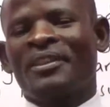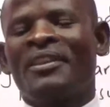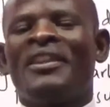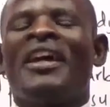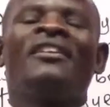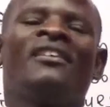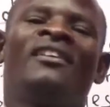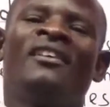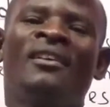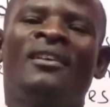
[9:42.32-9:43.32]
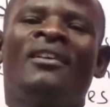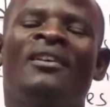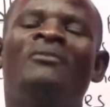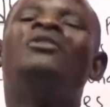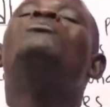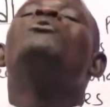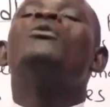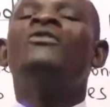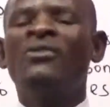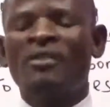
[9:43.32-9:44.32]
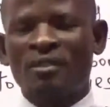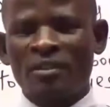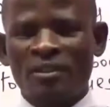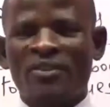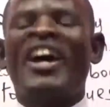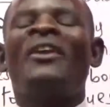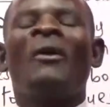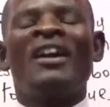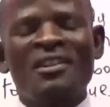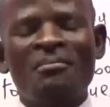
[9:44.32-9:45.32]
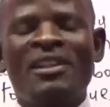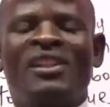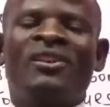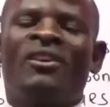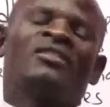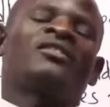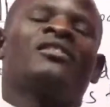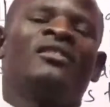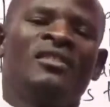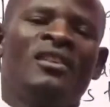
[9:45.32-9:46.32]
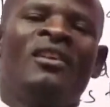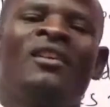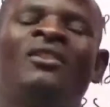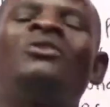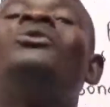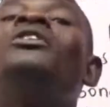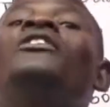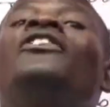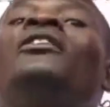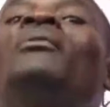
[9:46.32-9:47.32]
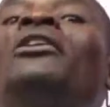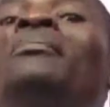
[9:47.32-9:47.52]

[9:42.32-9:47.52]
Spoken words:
Then, you move the unwanted materials through different body